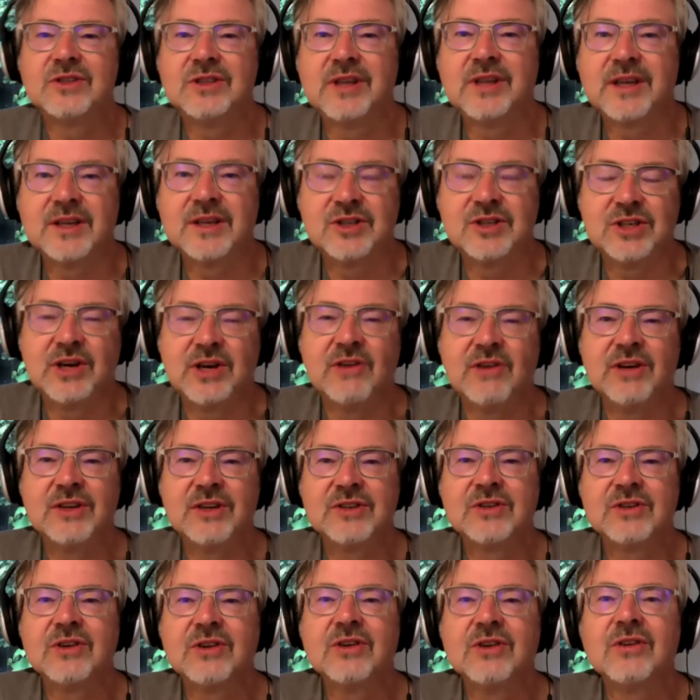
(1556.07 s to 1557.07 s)
like a sharing
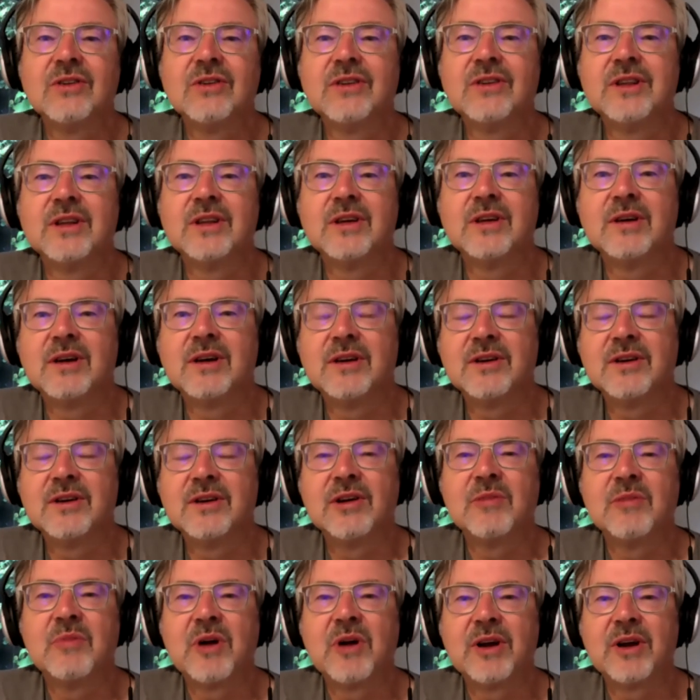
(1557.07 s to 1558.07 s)
circle in the
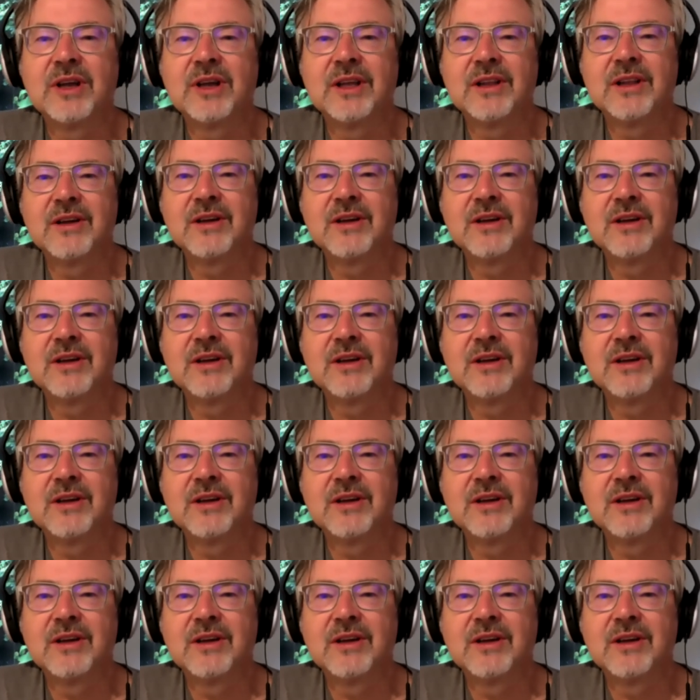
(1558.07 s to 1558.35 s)
underground parking